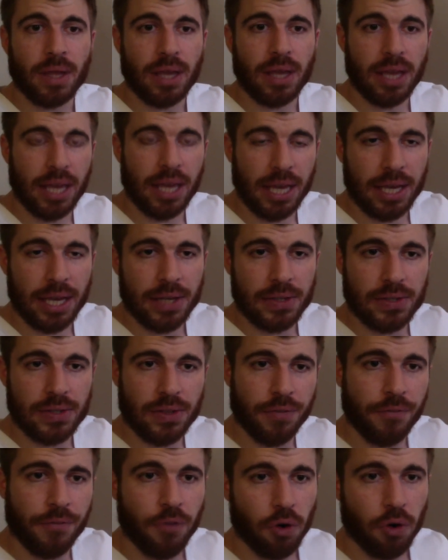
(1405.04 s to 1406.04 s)
is
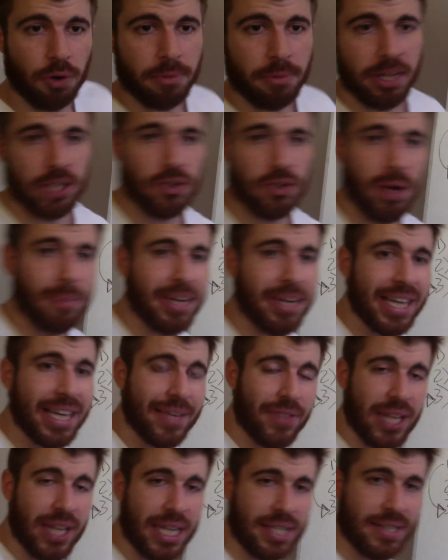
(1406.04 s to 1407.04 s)
the formula. So I'm going to
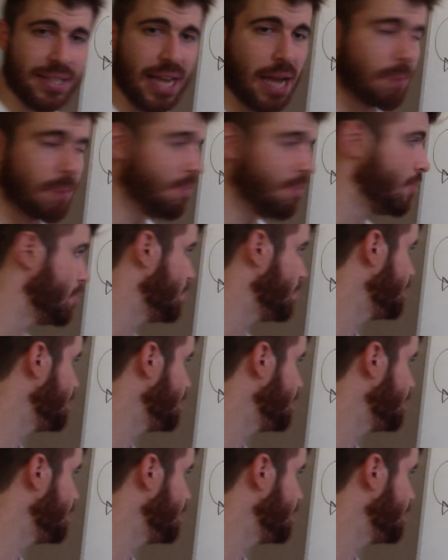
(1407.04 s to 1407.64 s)
give you an example.